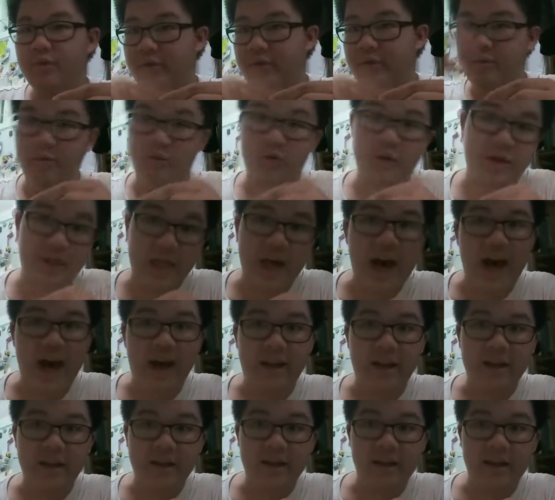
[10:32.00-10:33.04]
with that,
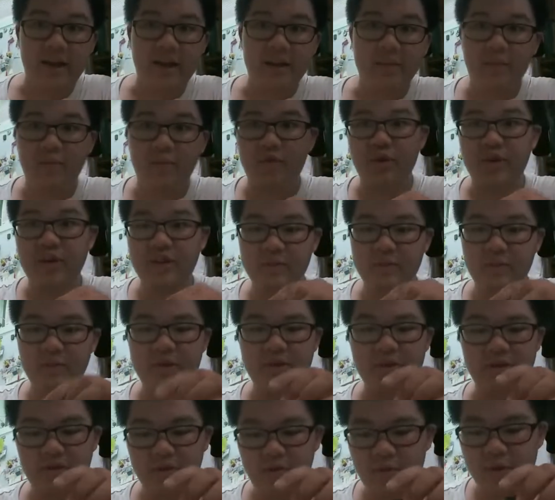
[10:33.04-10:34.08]
it brings me
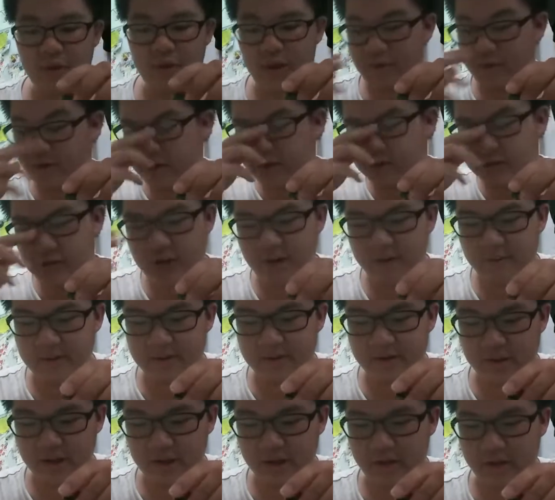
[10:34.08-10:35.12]
to what I want to talk about
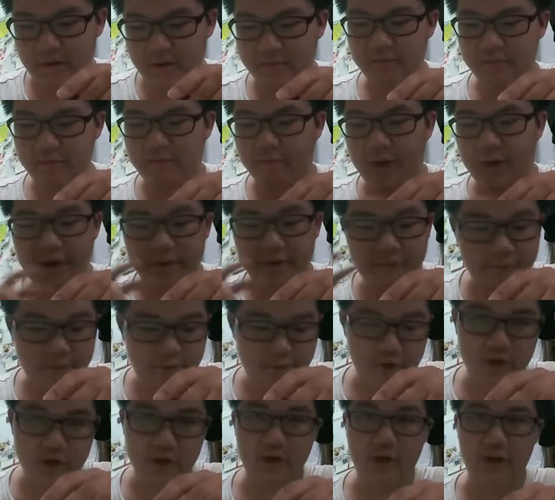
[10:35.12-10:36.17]
today. My
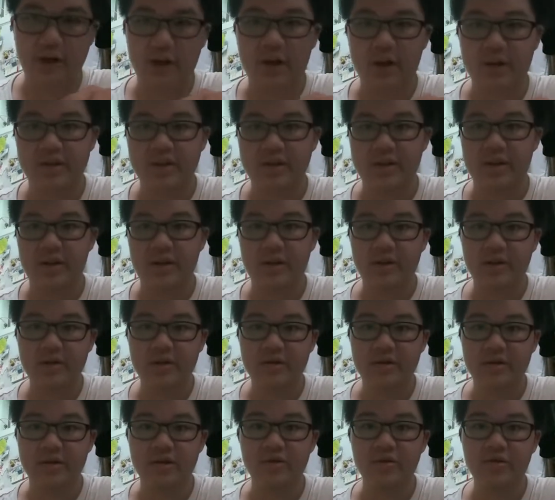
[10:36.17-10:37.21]
freaking long day.
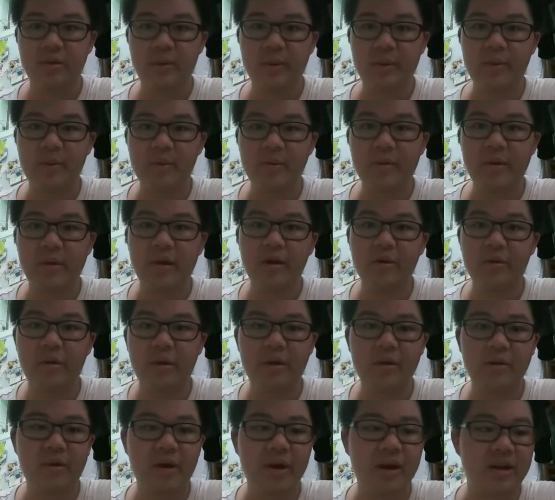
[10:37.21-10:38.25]
Do you remember me,
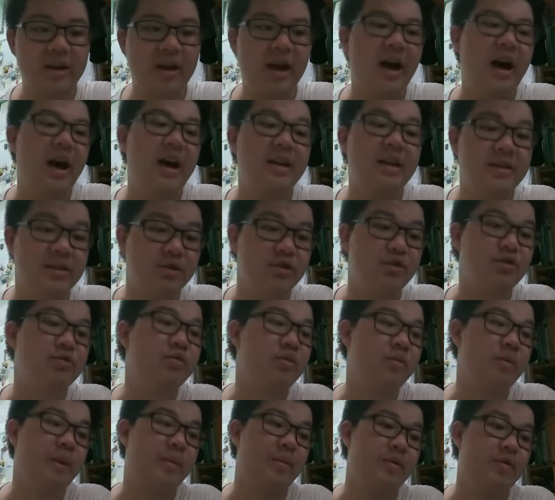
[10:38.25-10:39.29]
by the way? Yeah, I do
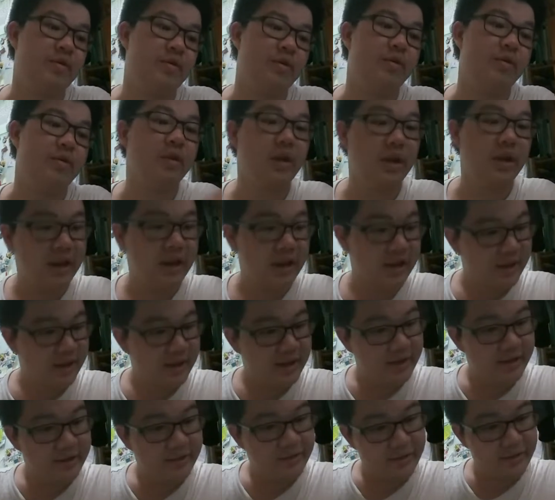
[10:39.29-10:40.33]
remember you.
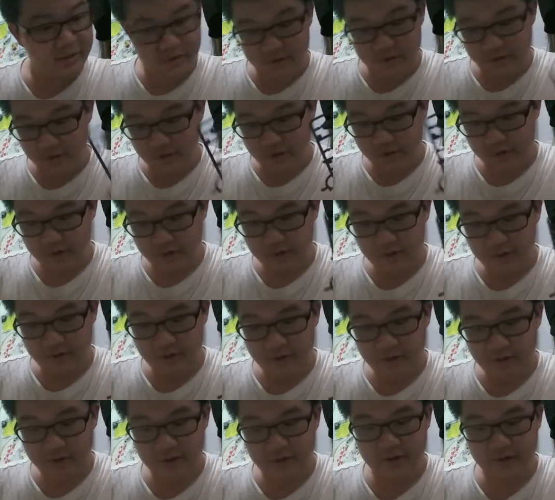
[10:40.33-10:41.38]
You're
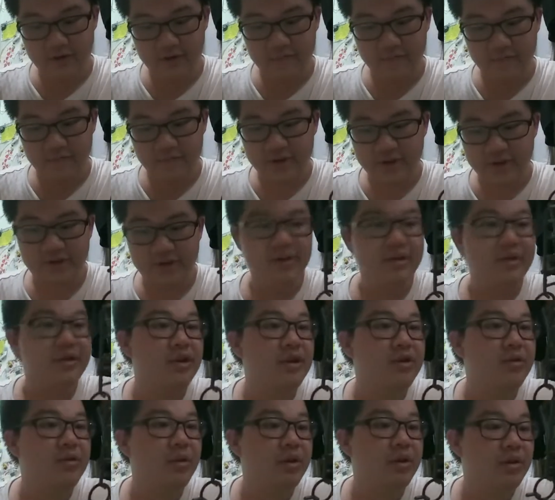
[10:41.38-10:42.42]

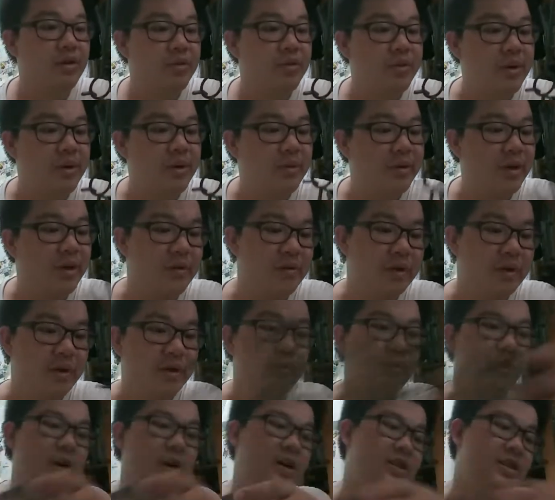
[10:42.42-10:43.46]
You're one of the people that really
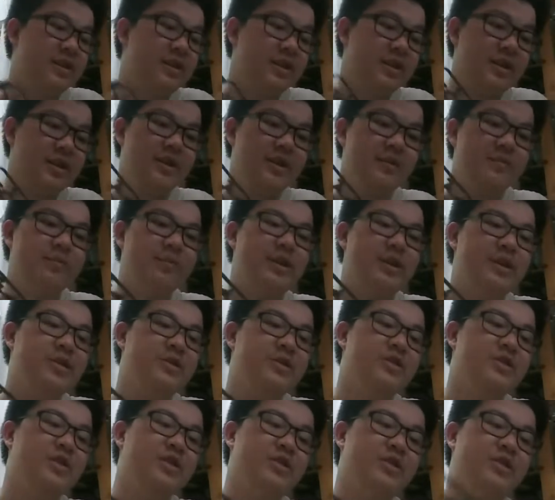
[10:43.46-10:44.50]
wants me to
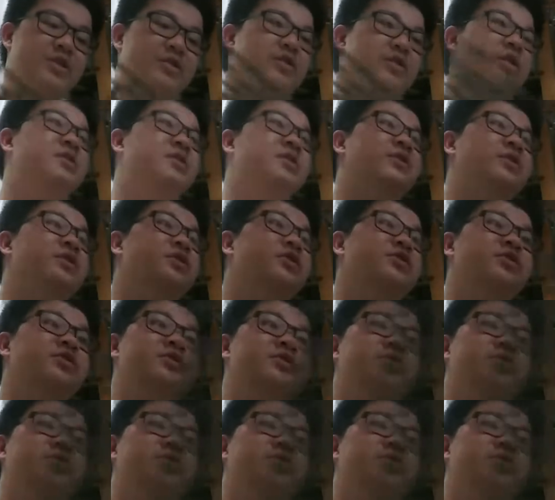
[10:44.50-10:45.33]
just try and teach you to